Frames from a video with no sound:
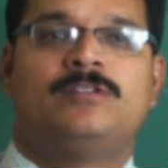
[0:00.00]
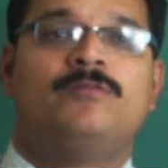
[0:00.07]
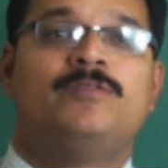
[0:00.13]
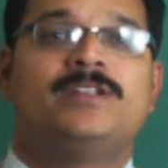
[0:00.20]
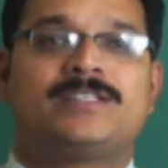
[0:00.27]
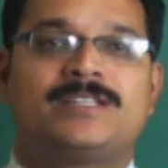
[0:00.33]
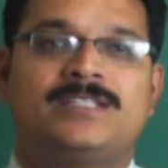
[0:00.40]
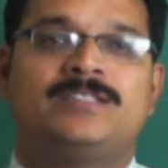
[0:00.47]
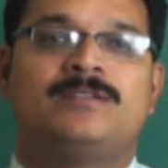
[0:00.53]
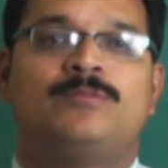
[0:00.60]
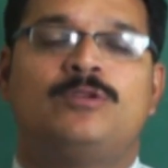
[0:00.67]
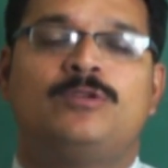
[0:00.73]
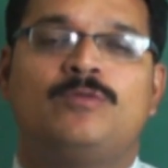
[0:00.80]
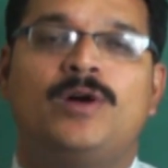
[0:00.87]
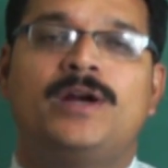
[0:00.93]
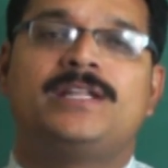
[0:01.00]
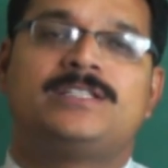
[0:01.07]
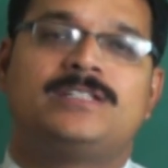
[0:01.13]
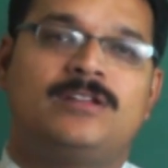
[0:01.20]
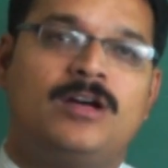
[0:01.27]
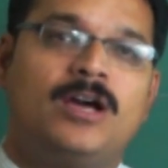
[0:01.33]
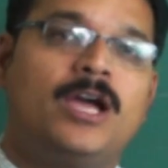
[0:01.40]
Now we discuss about what
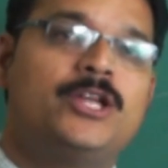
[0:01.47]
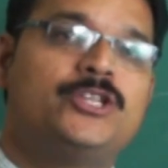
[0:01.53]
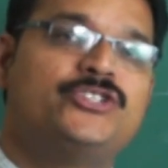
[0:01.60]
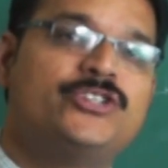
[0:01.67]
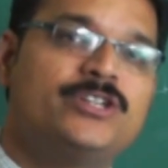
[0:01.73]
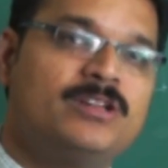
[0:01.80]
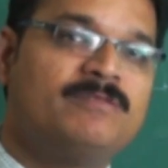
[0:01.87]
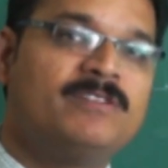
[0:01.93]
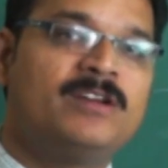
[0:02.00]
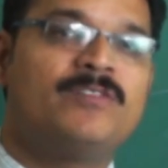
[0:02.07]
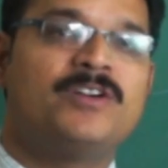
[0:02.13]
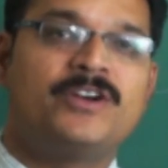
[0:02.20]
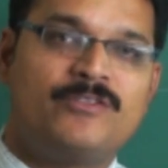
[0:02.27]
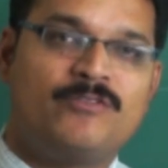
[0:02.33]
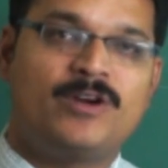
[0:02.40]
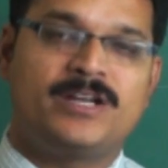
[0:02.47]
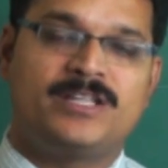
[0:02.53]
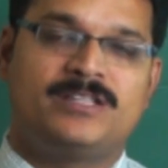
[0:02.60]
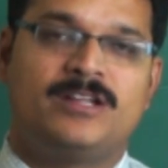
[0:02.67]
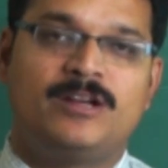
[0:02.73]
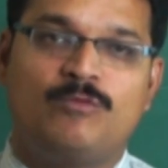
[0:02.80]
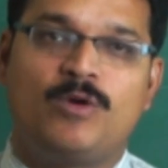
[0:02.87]
is longitudinal wave and what
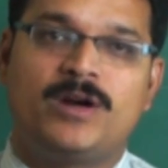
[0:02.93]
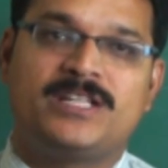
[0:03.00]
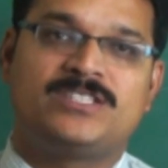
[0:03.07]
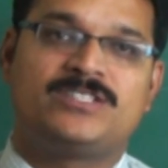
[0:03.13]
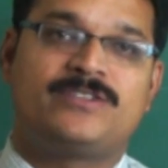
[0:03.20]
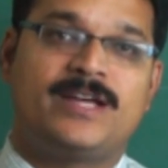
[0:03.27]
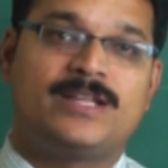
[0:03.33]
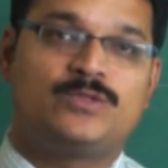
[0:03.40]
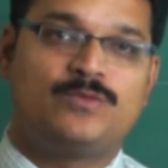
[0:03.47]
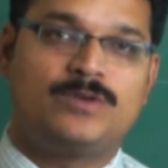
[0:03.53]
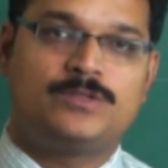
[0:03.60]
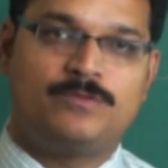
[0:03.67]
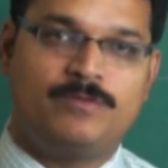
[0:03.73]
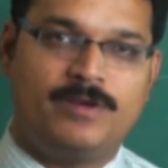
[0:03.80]
in, and what is transverse